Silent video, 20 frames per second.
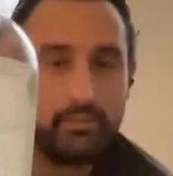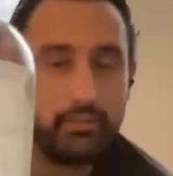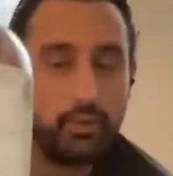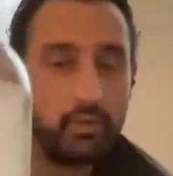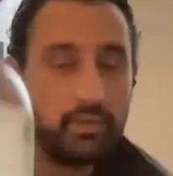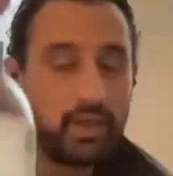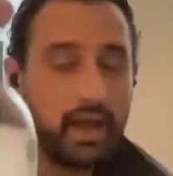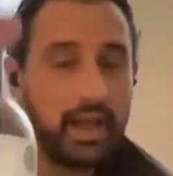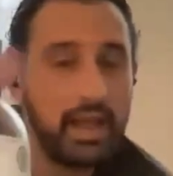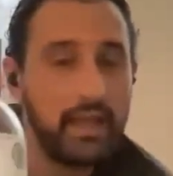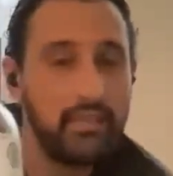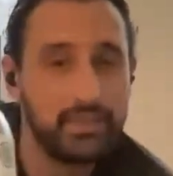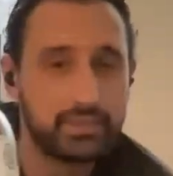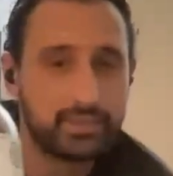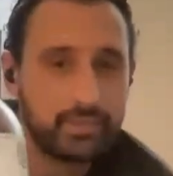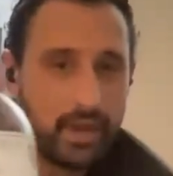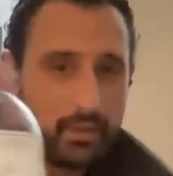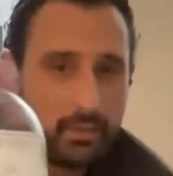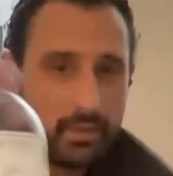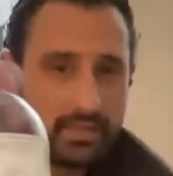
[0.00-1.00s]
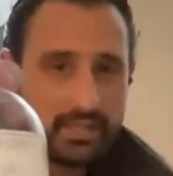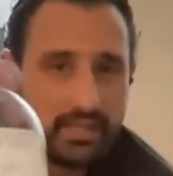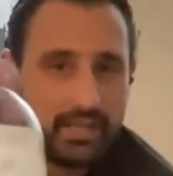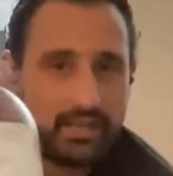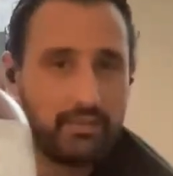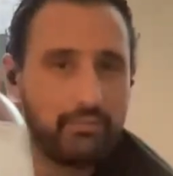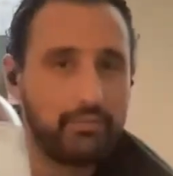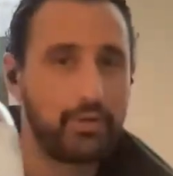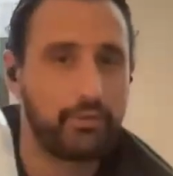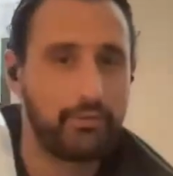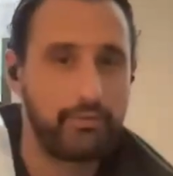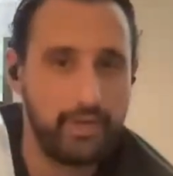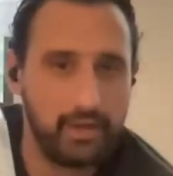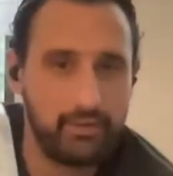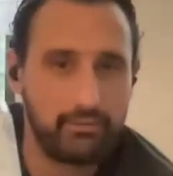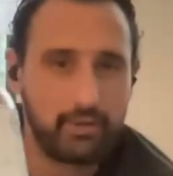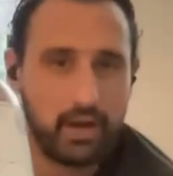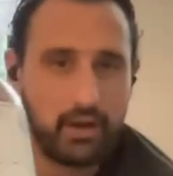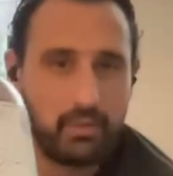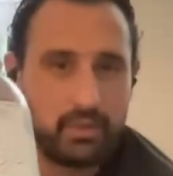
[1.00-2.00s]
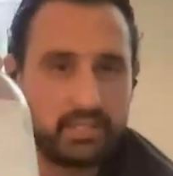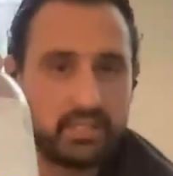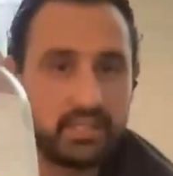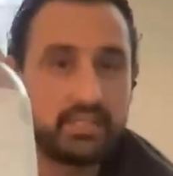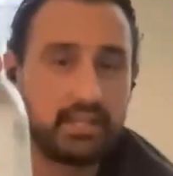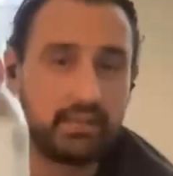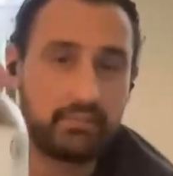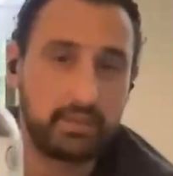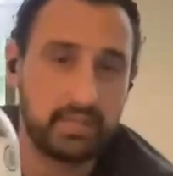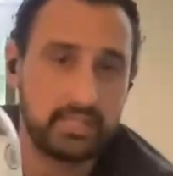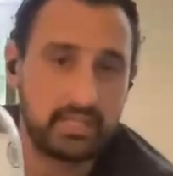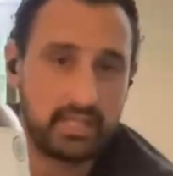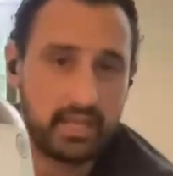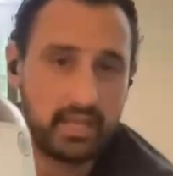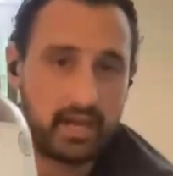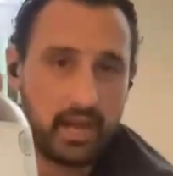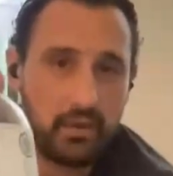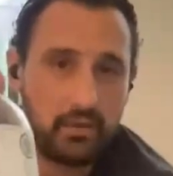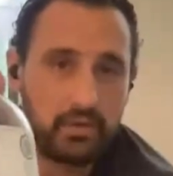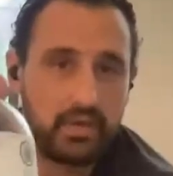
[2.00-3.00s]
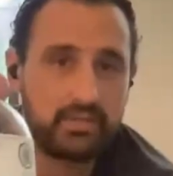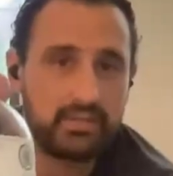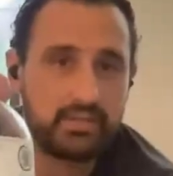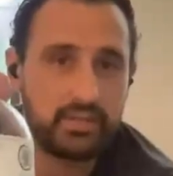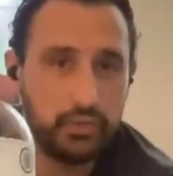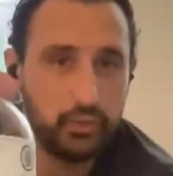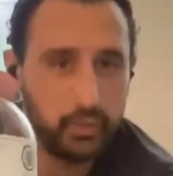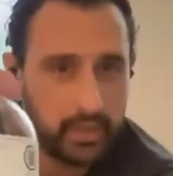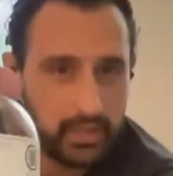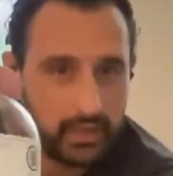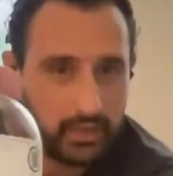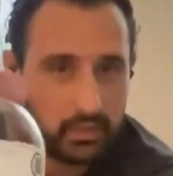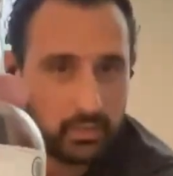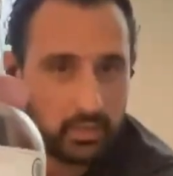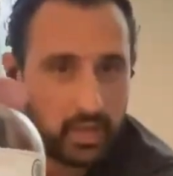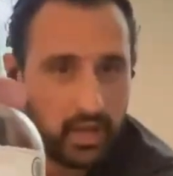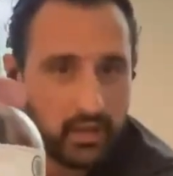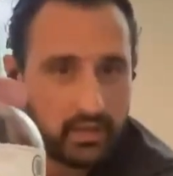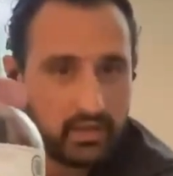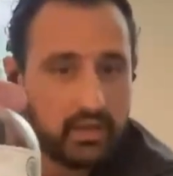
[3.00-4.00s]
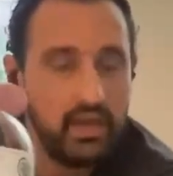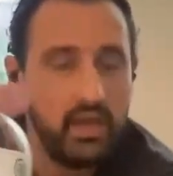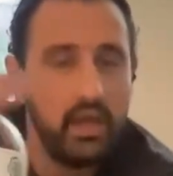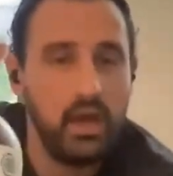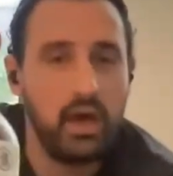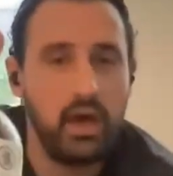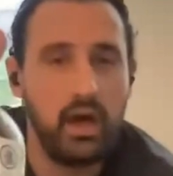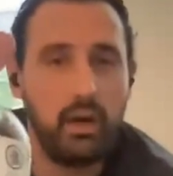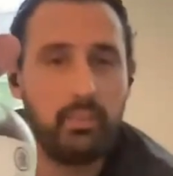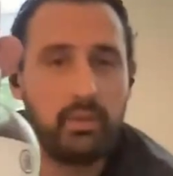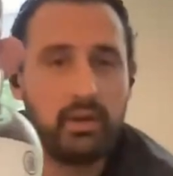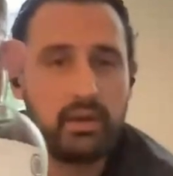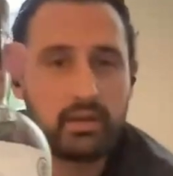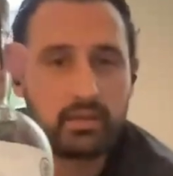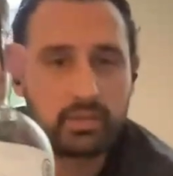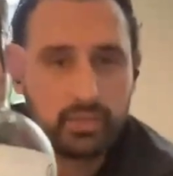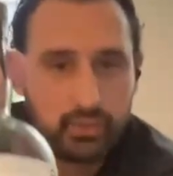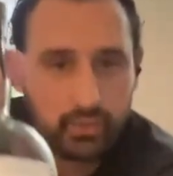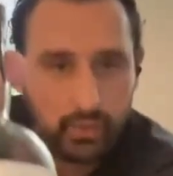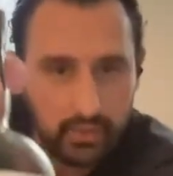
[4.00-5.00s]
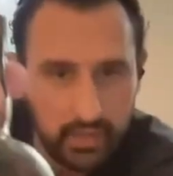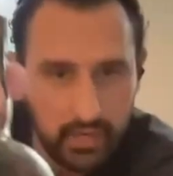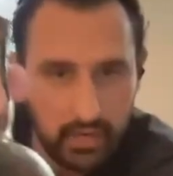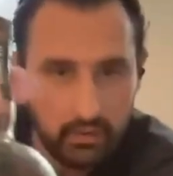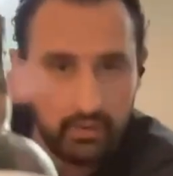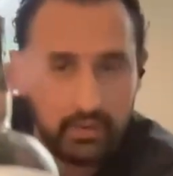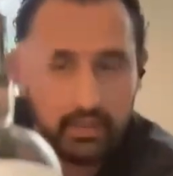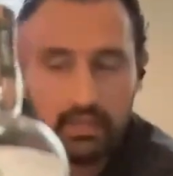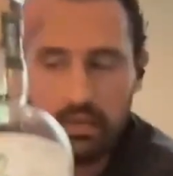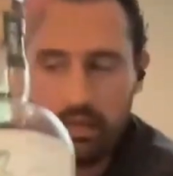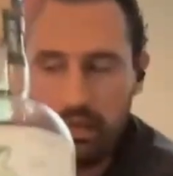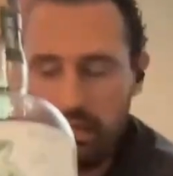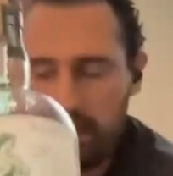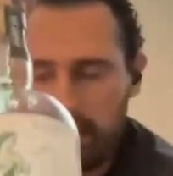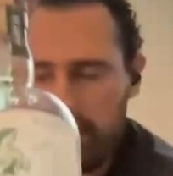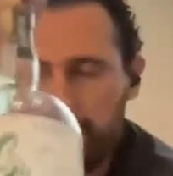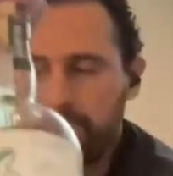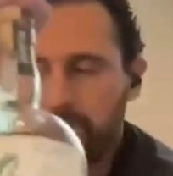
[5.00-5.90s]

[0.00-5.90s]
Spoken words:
If you have not had this rye whiskey, and if you're a fan of rye whiskey, definitely seek it out. It's a new kid on the block, but an extraordinarily